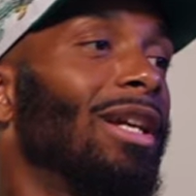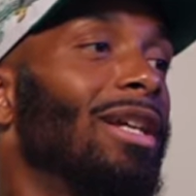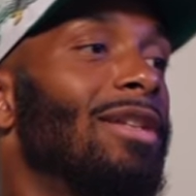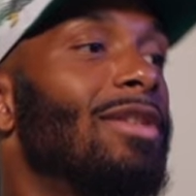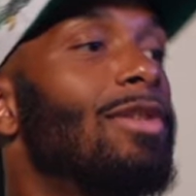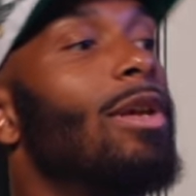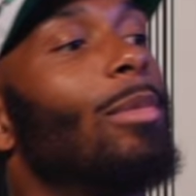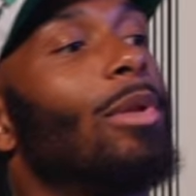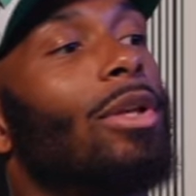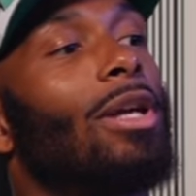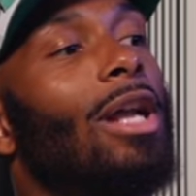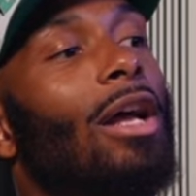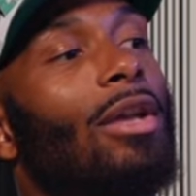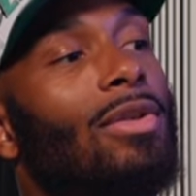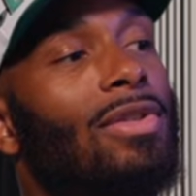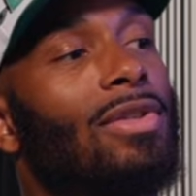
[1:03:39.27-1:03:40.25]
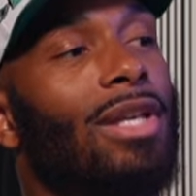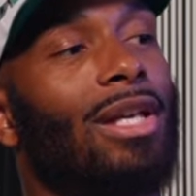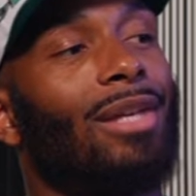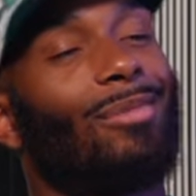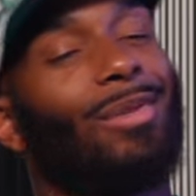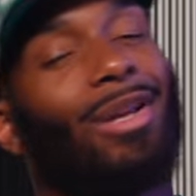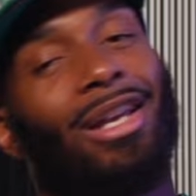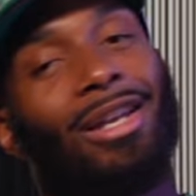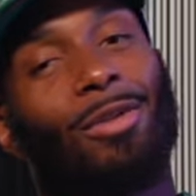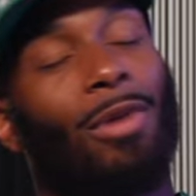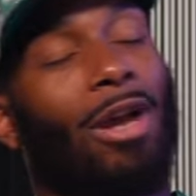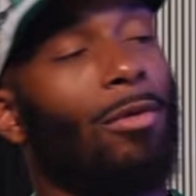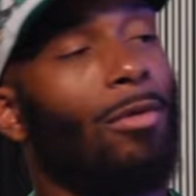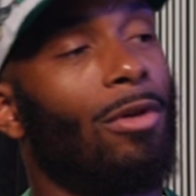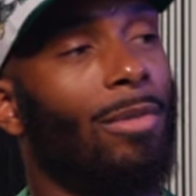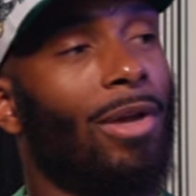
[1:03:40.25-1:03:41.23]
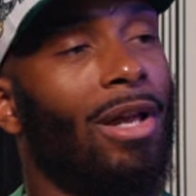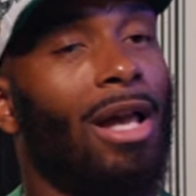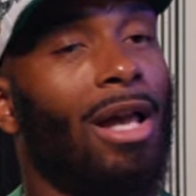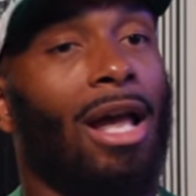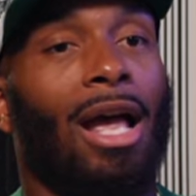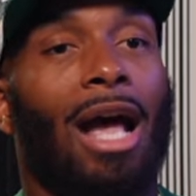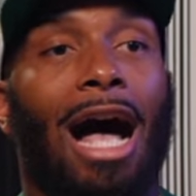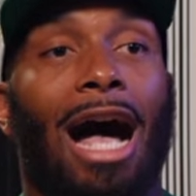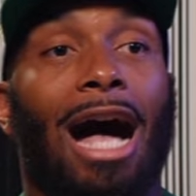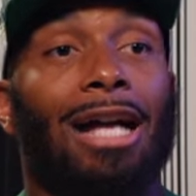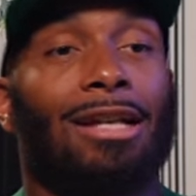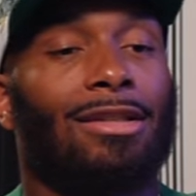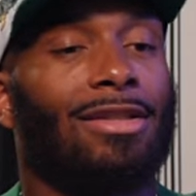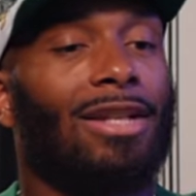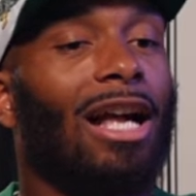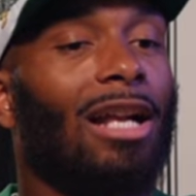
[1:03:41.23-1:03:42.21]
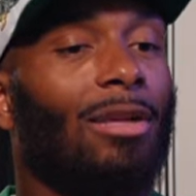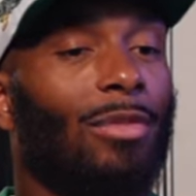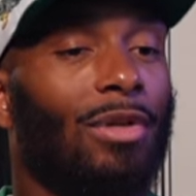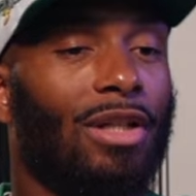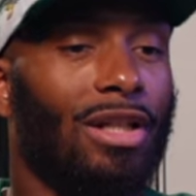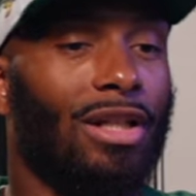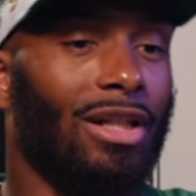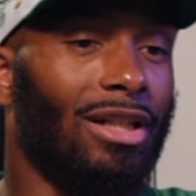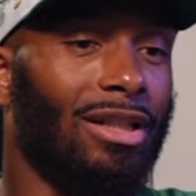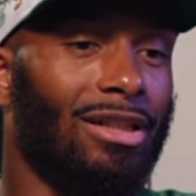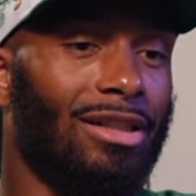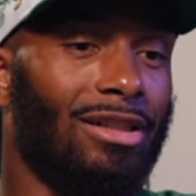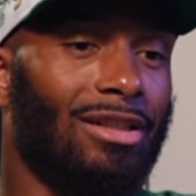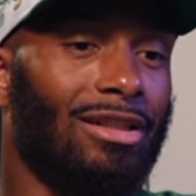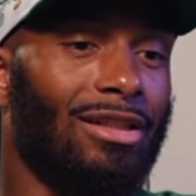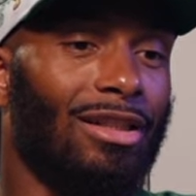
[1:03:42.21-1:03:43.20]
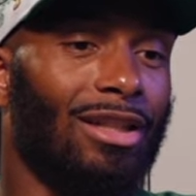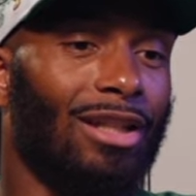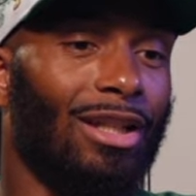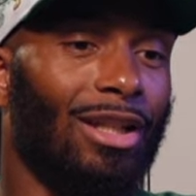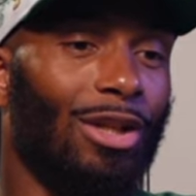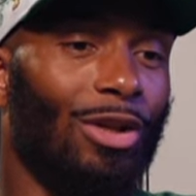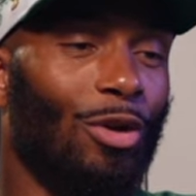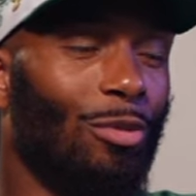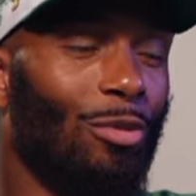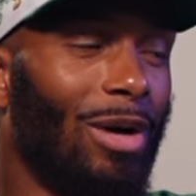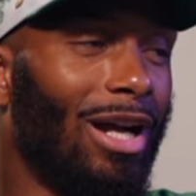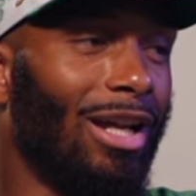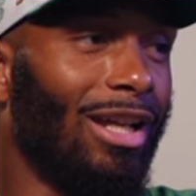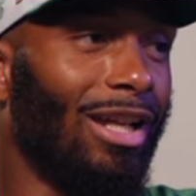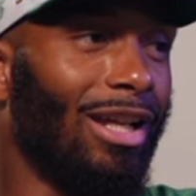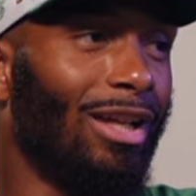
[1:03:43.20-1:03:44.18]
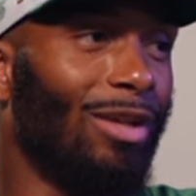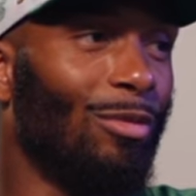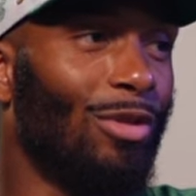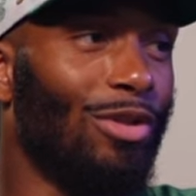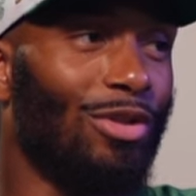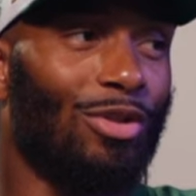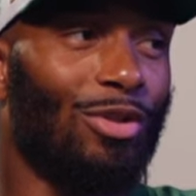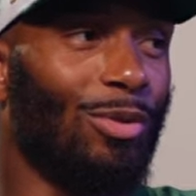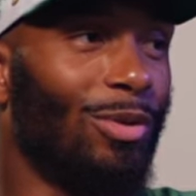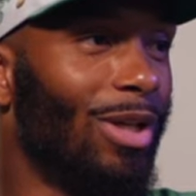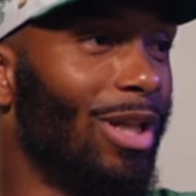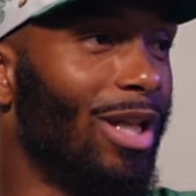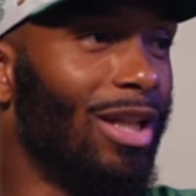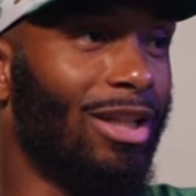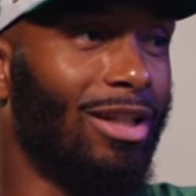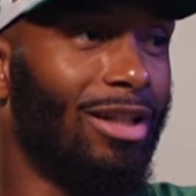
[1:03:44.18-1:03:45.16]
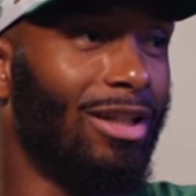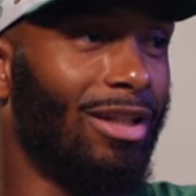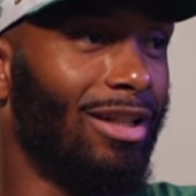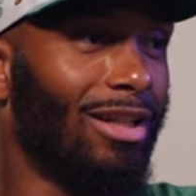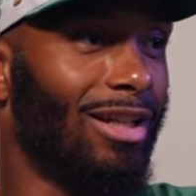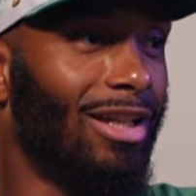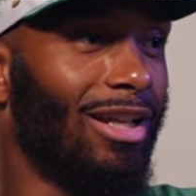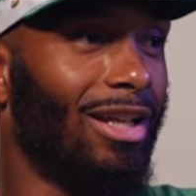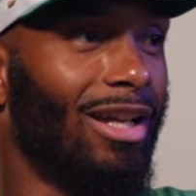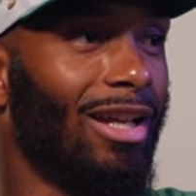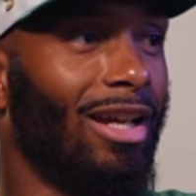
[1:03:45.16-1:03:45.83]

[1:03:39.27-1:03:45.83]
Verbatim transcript: Similar to how you said, man, anybody worried about I stopped because nobody was tuning in. Yeah.